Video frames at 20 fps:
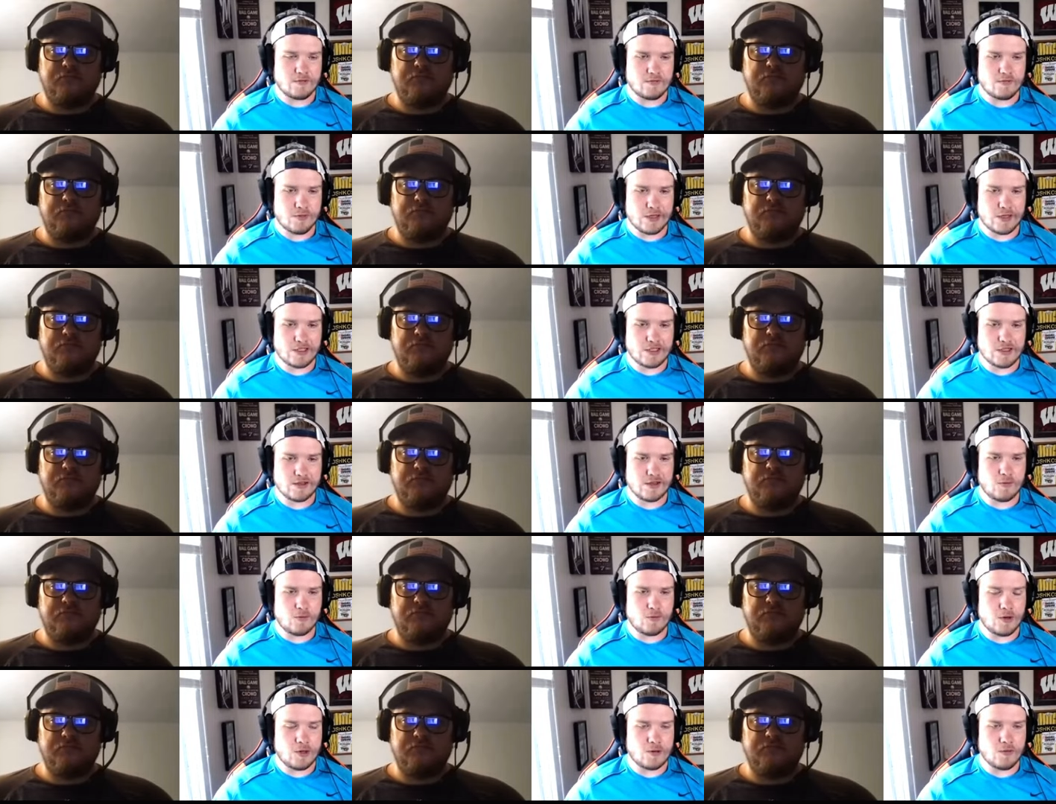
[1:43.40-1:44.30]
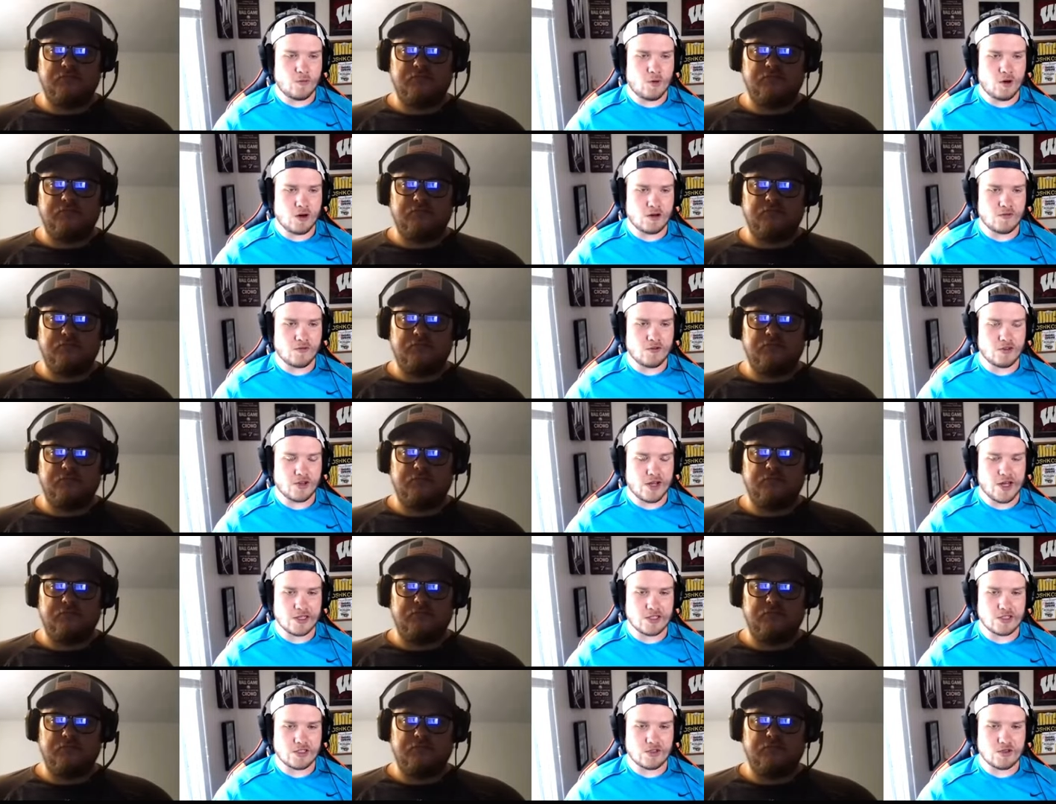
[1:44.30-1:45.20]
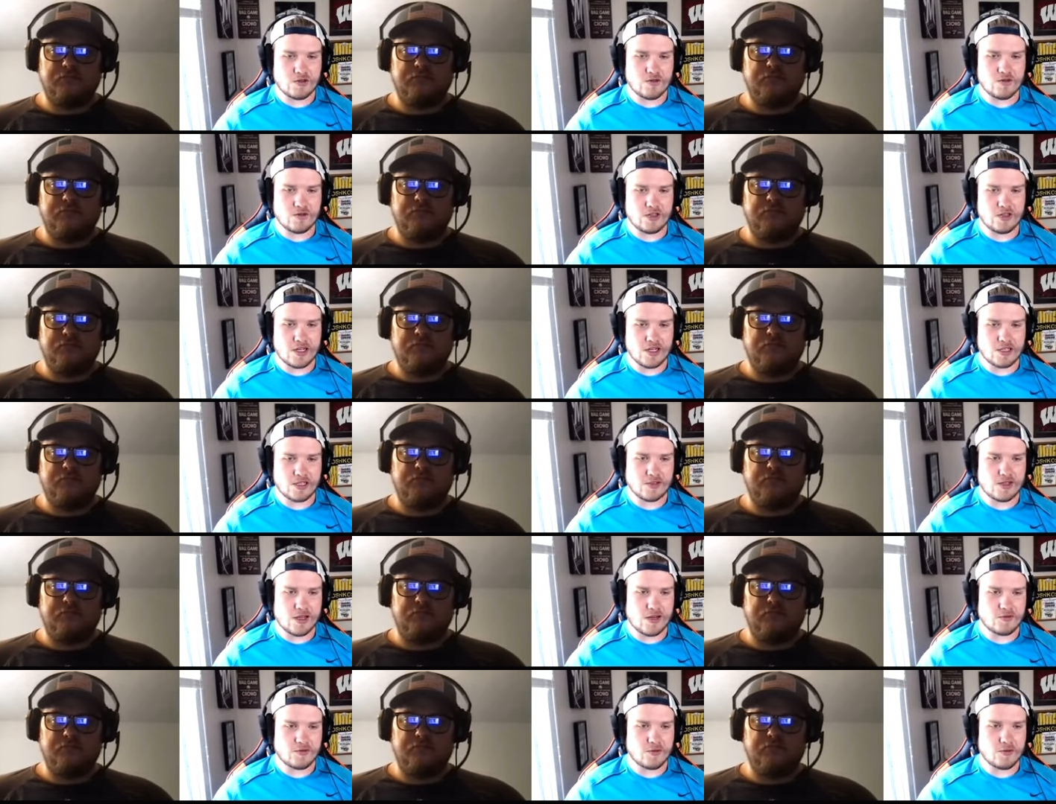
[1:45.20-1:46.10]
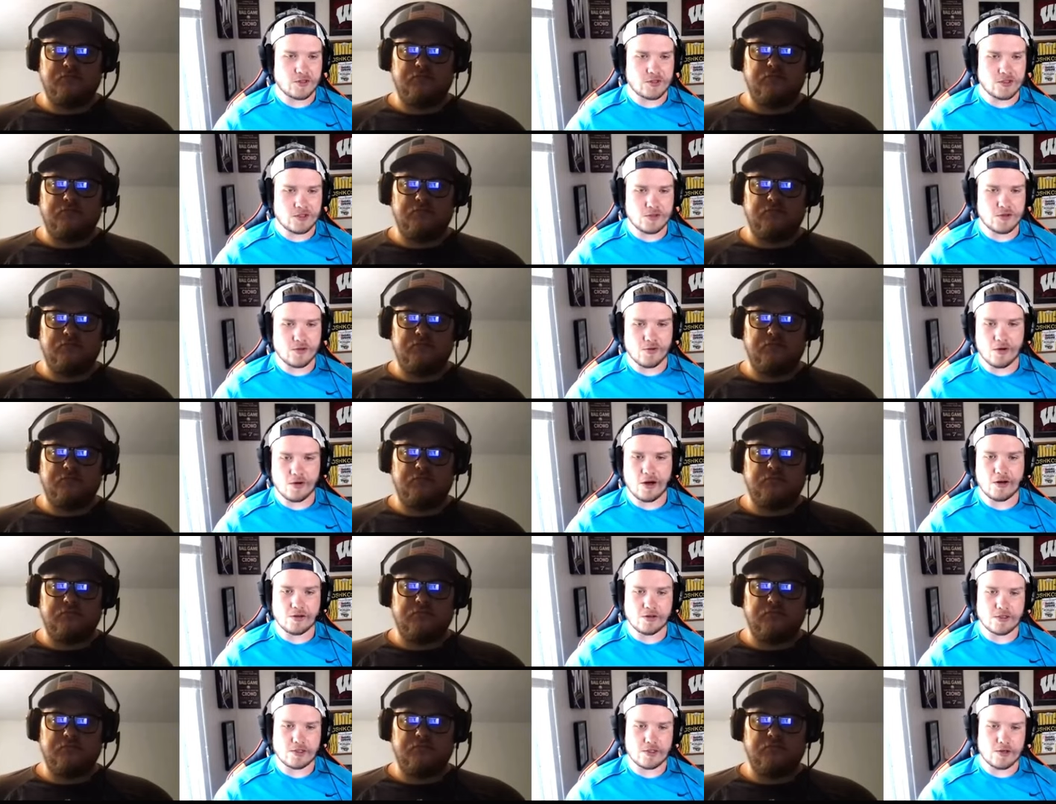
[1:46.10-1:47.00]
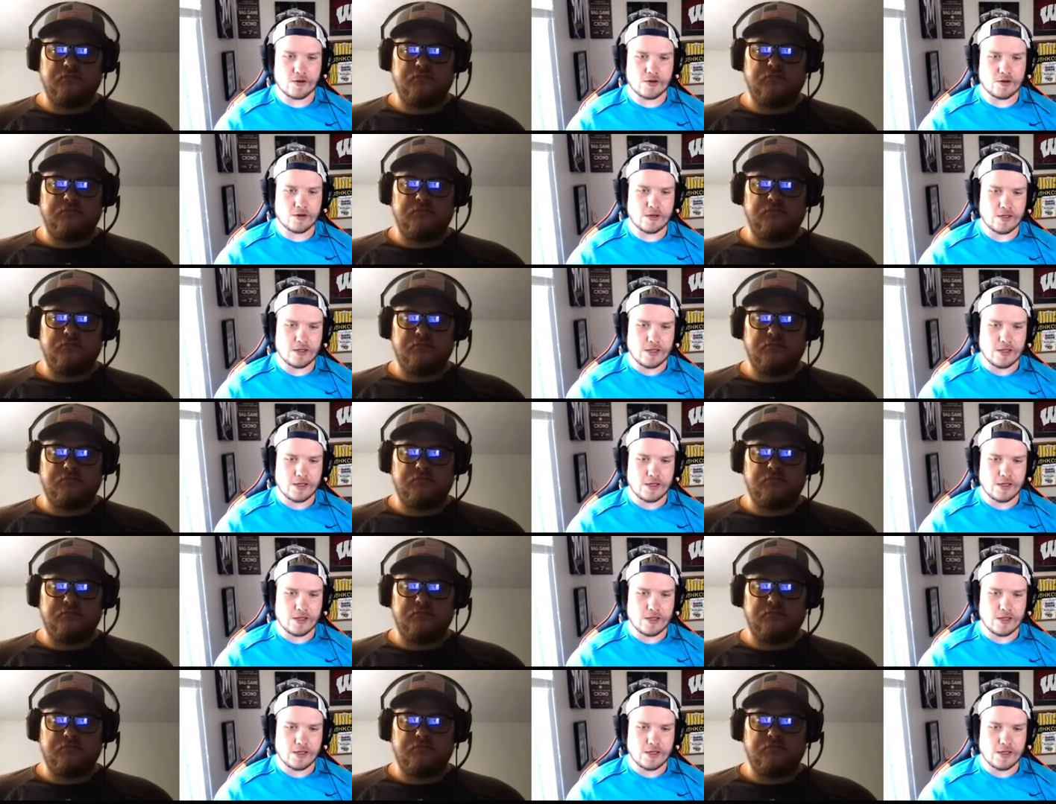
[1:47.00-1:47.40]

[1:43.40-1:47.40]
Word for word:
Speaker 1: basically win one of your last two, and the Nets would have to win two in a row. So,